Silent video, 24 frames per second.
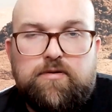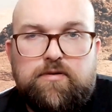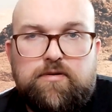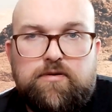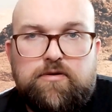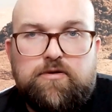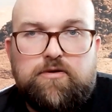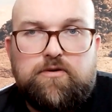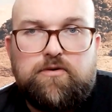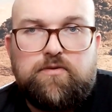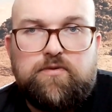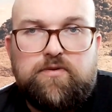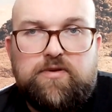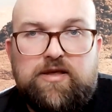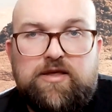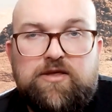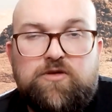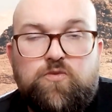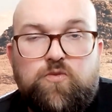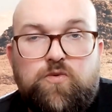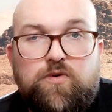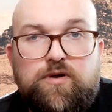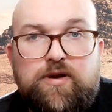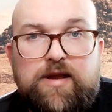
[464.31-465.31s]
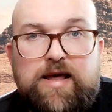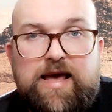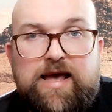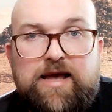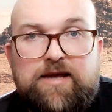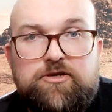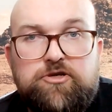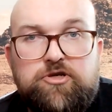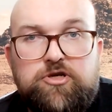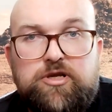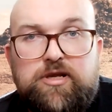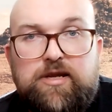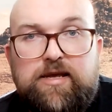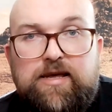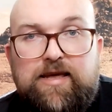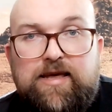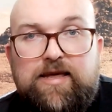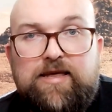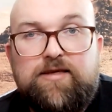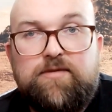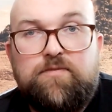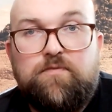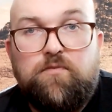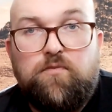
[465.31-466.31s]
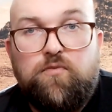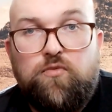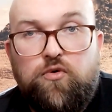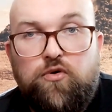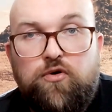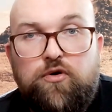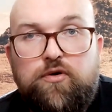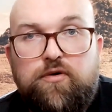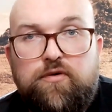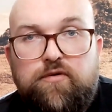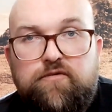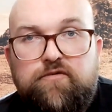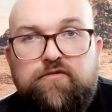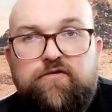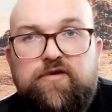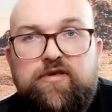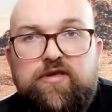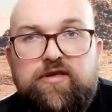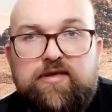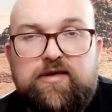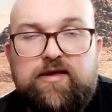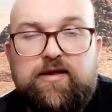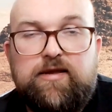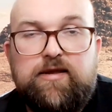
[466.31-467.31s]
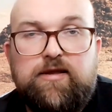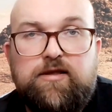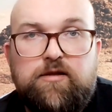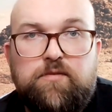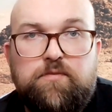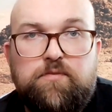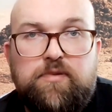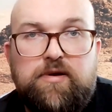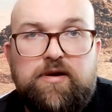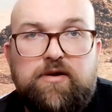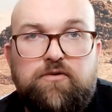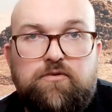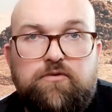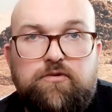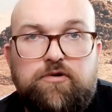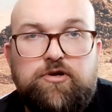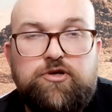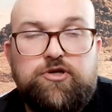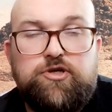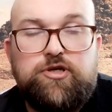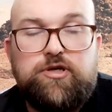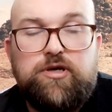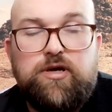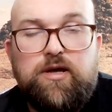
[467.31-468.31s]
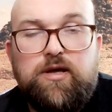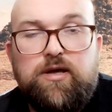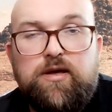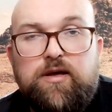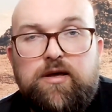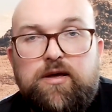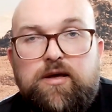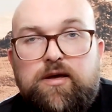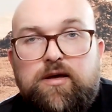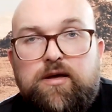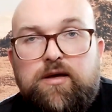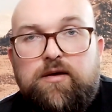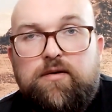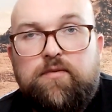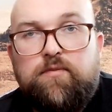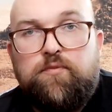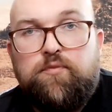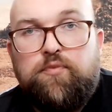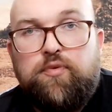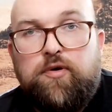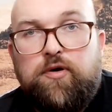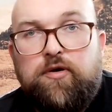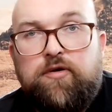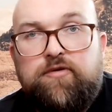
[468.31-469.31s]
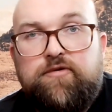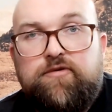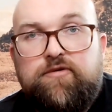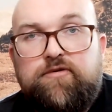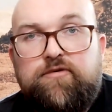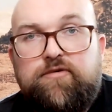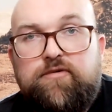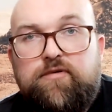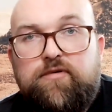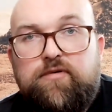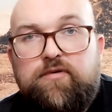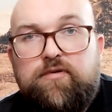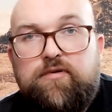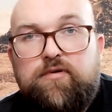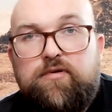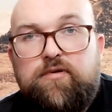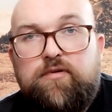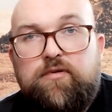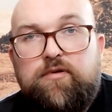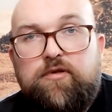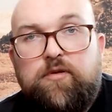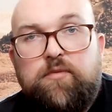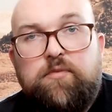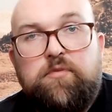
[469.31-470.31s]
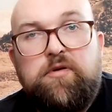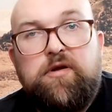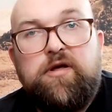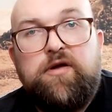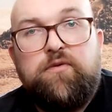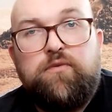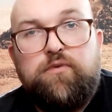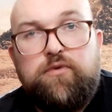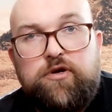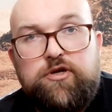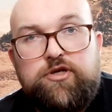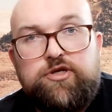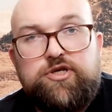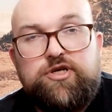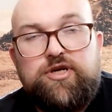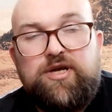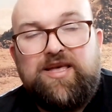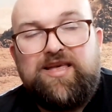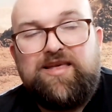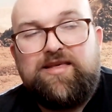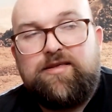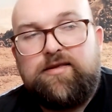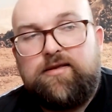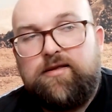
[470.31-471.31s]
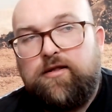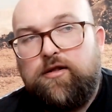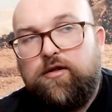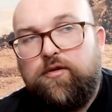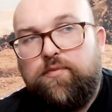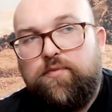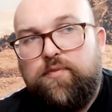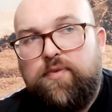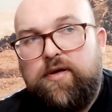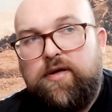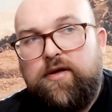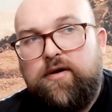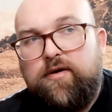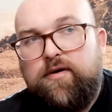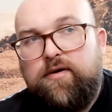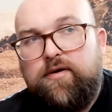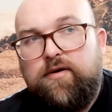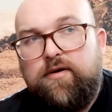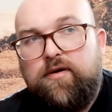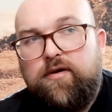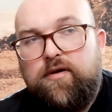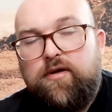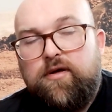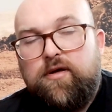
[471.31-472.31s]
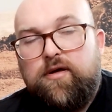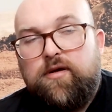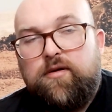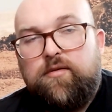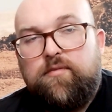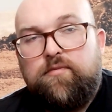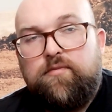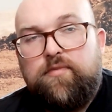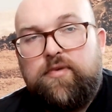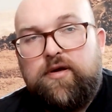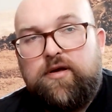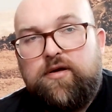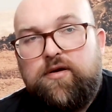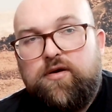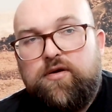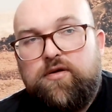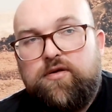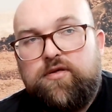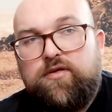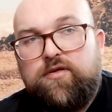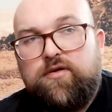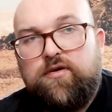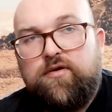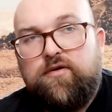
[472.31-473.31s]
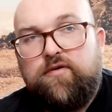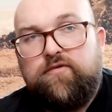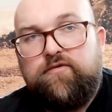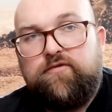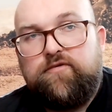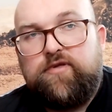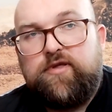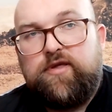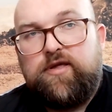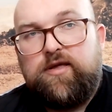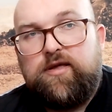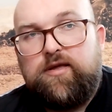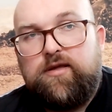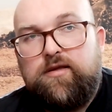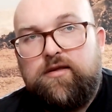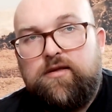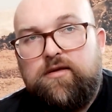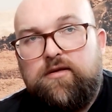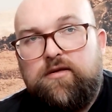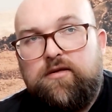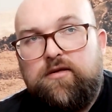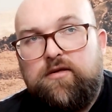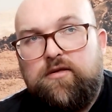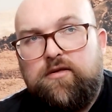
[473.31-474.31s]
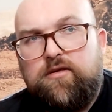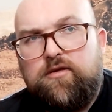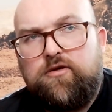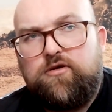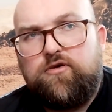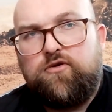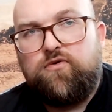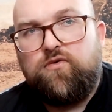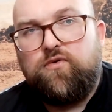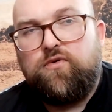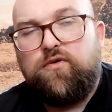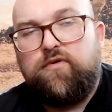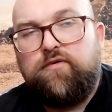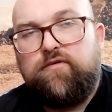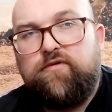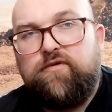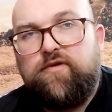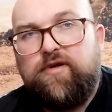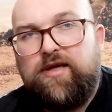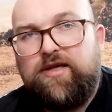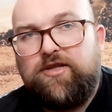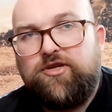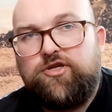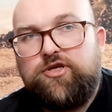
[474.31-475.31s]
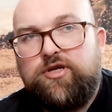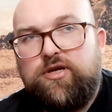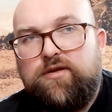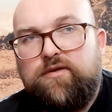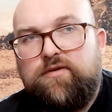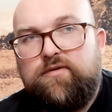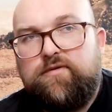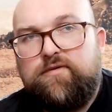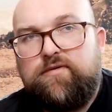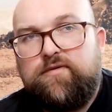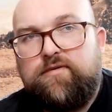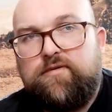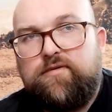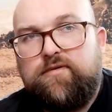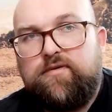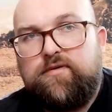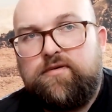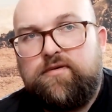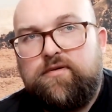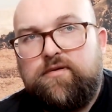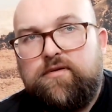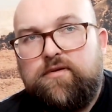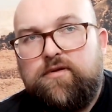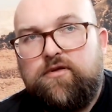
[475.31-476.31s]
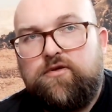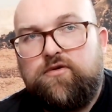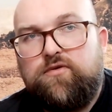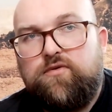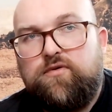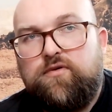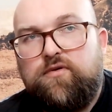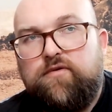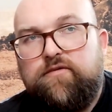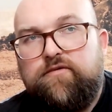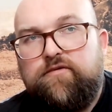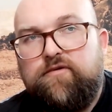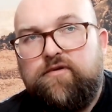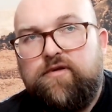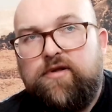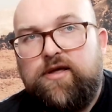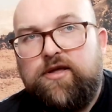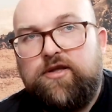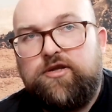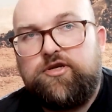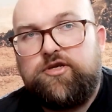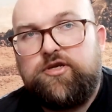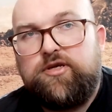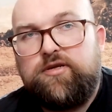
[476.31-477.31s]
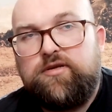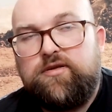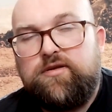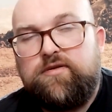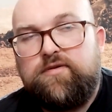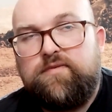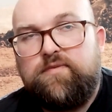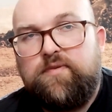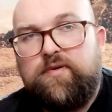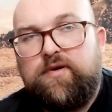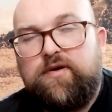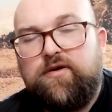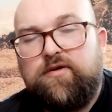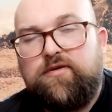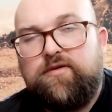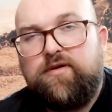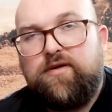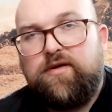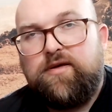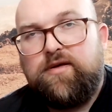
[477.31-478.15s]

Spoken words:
So this one actually is more convincing than the Blair Witch, but the Blair Witch is still better because of the sort of legend, because